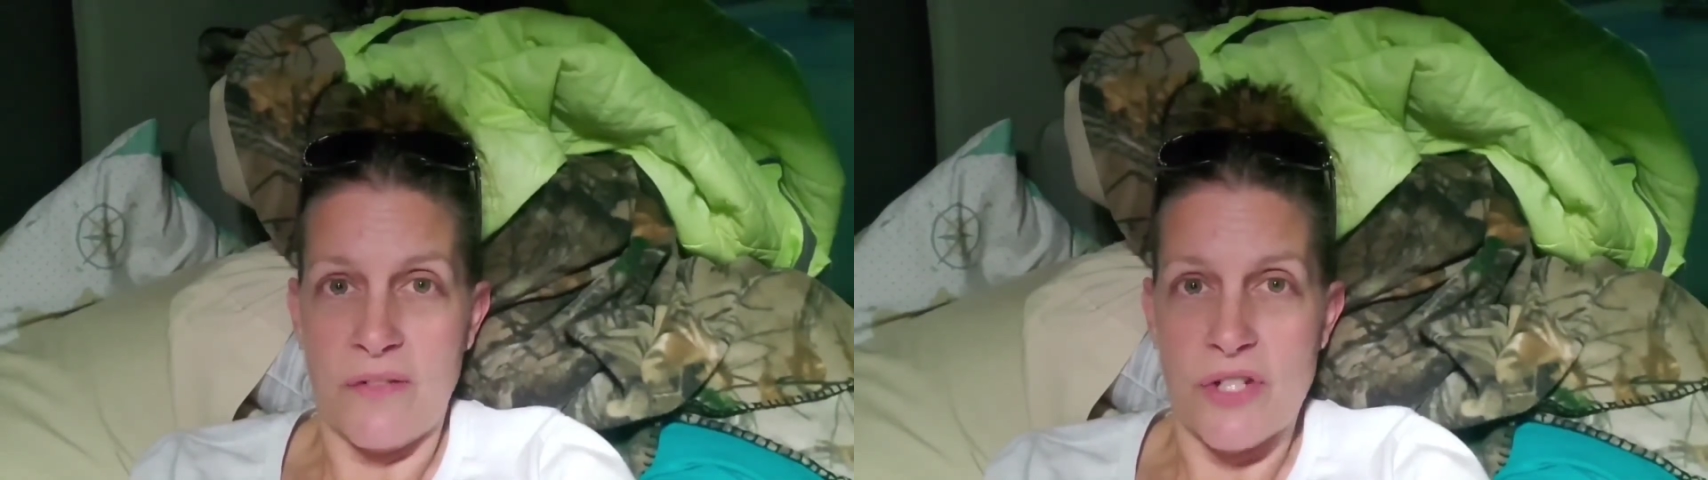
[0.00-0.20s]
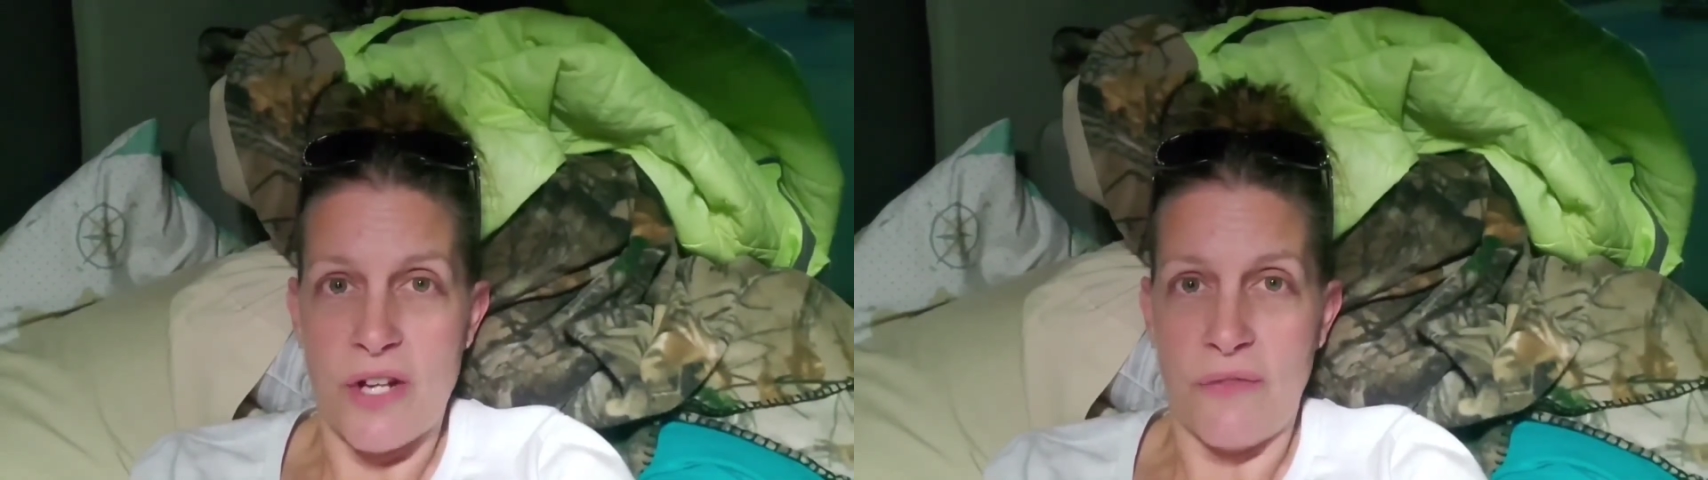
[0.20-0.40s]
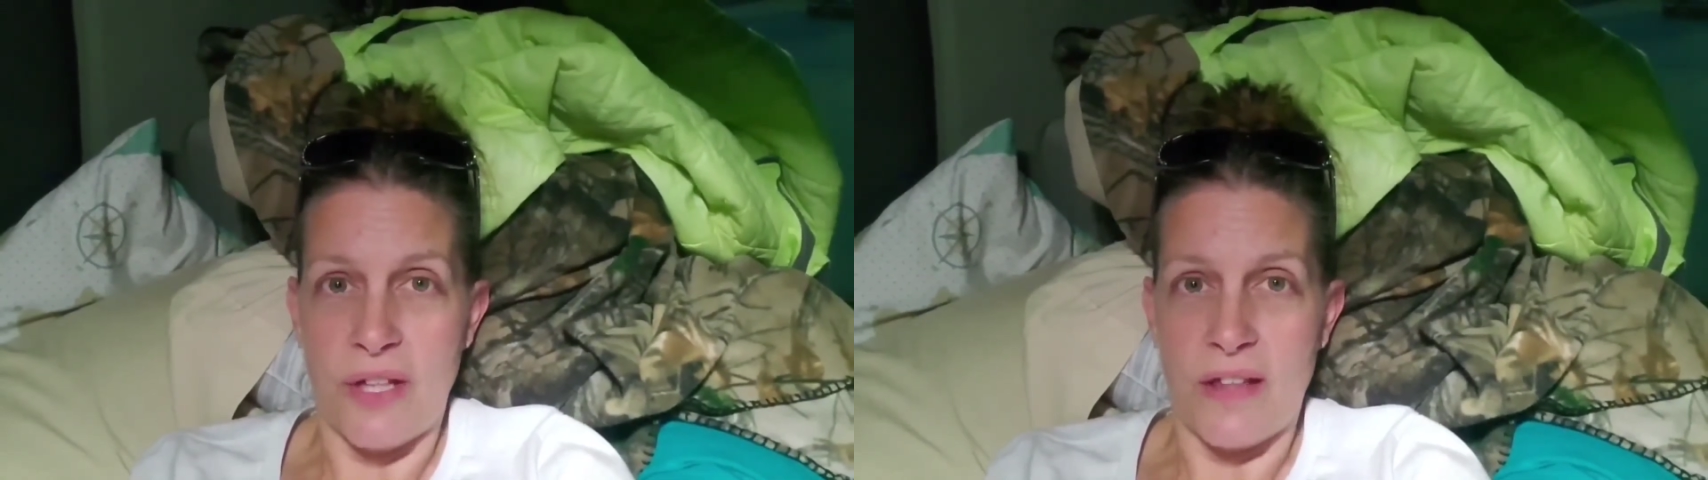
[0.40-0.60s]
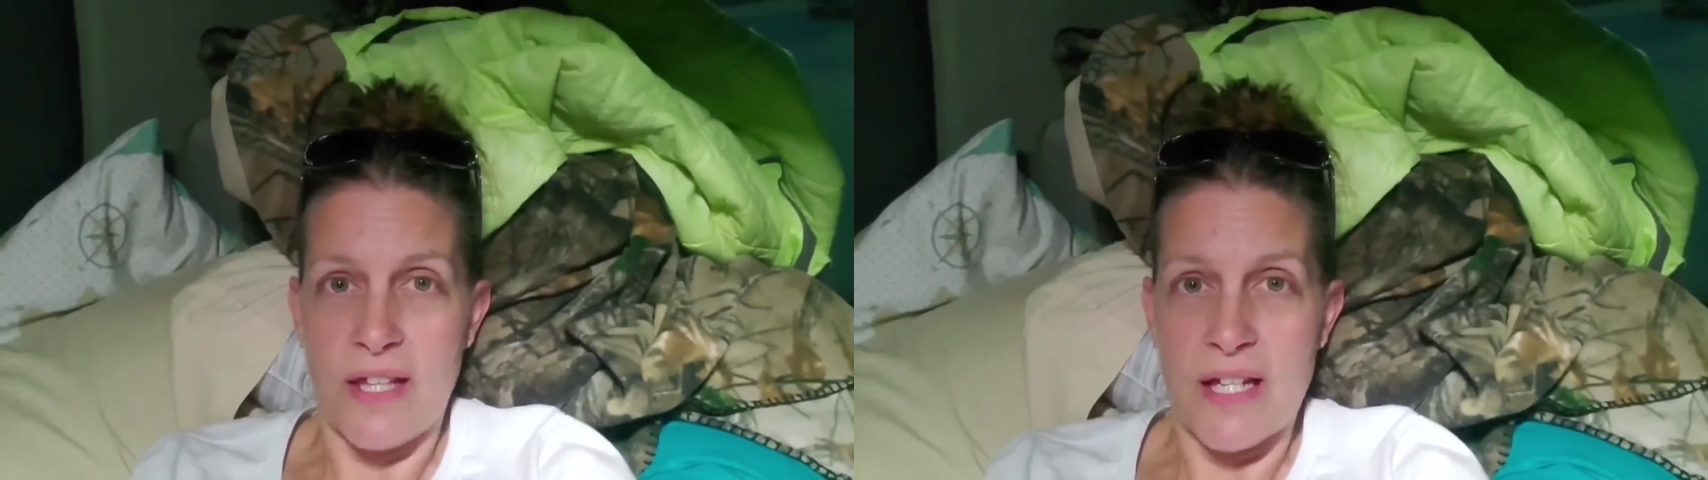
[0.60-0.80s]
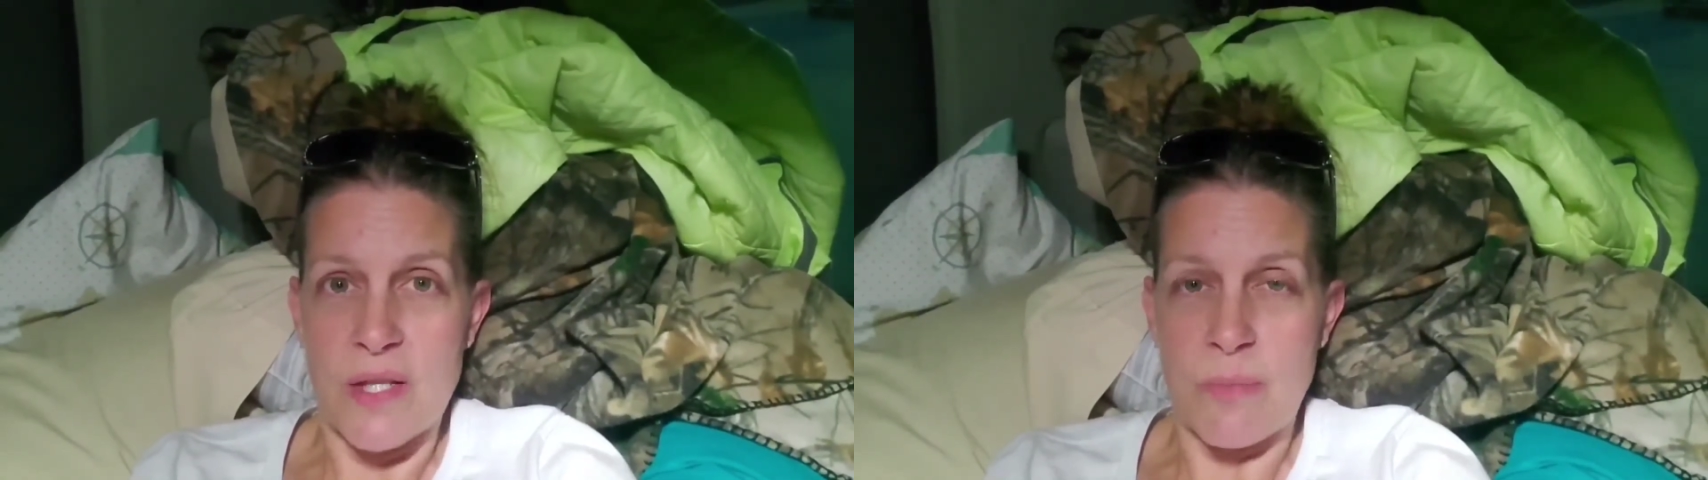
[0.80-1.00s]
of shuffling
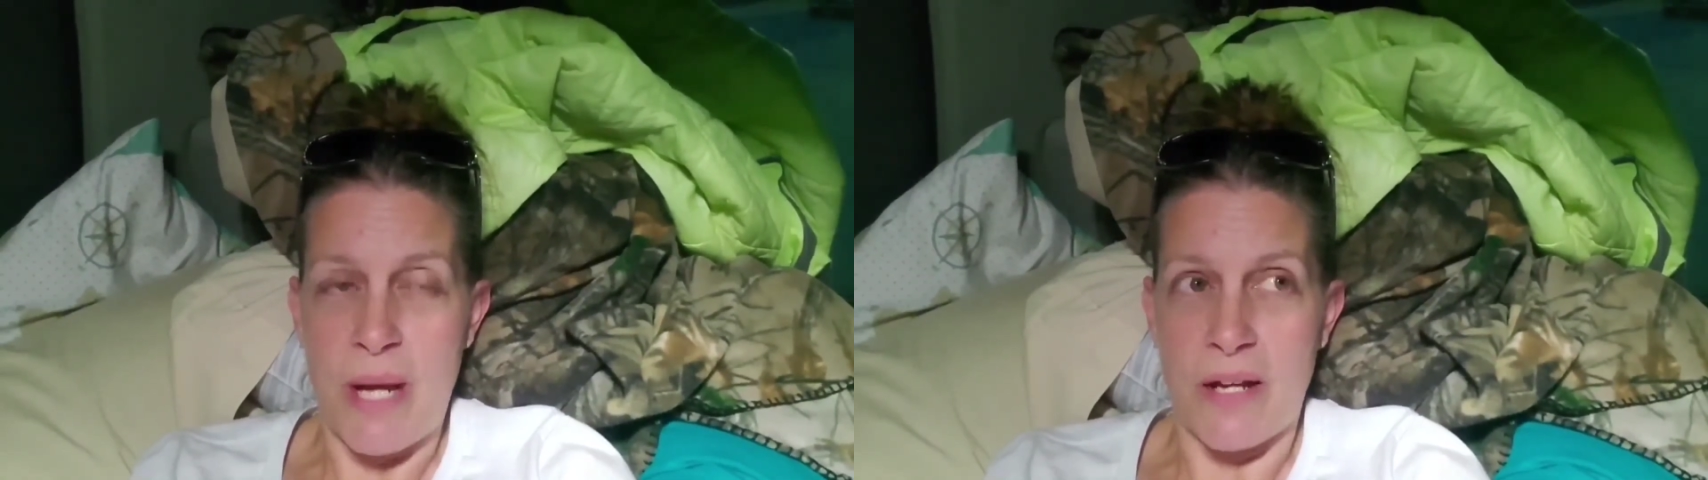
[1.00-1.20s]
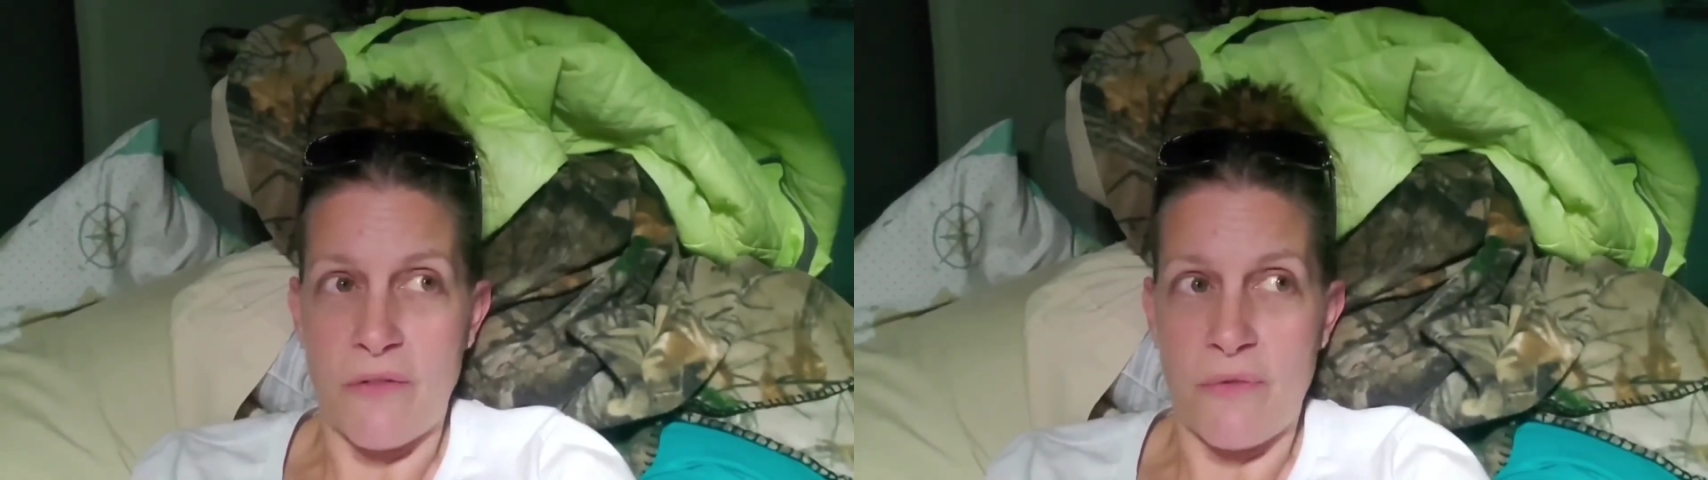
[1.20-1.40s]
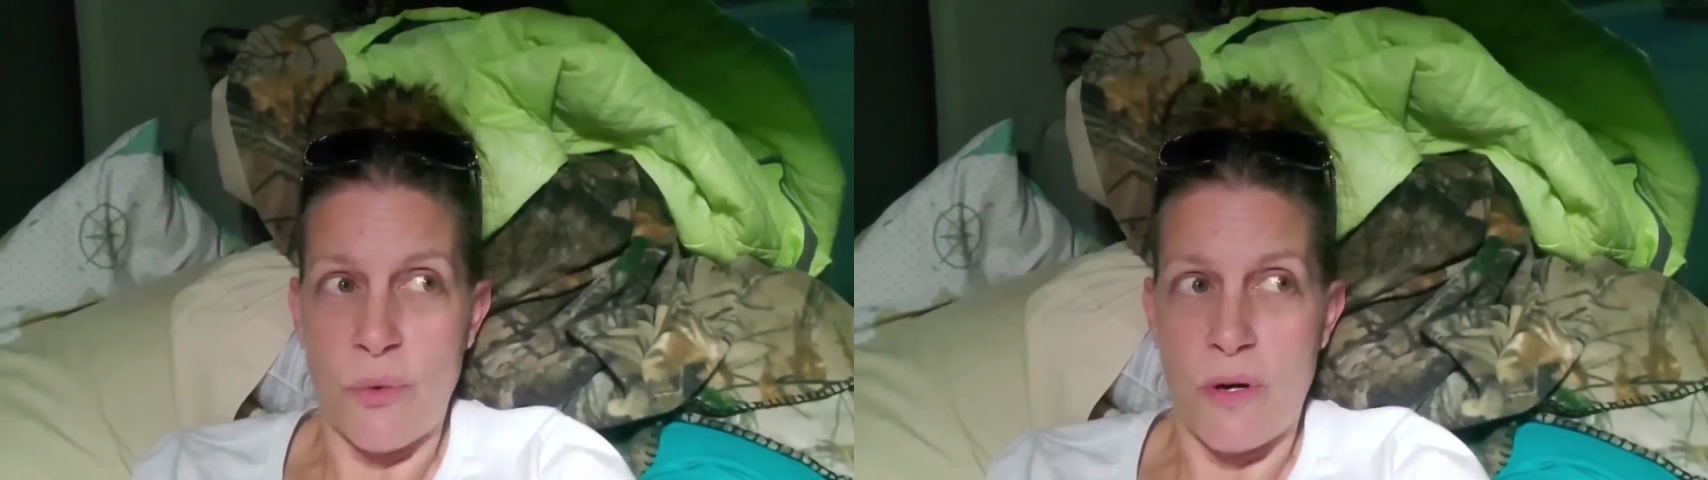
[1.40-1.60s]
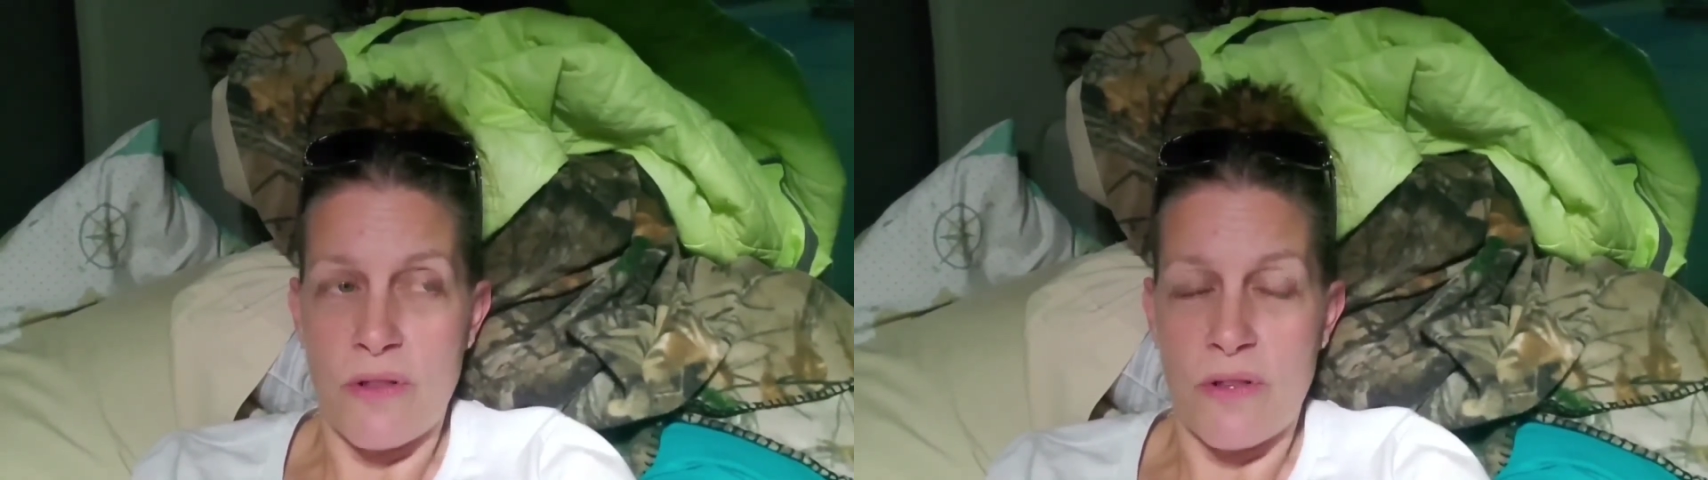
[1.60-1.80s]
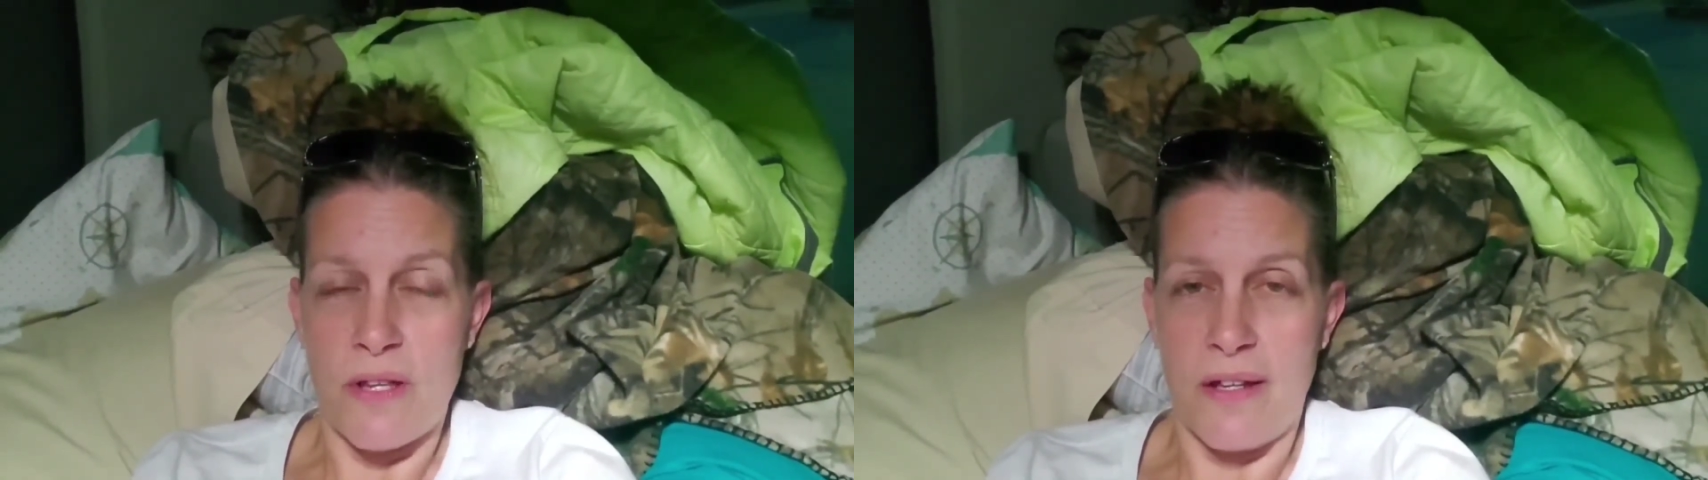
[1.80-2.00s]
things back and forth,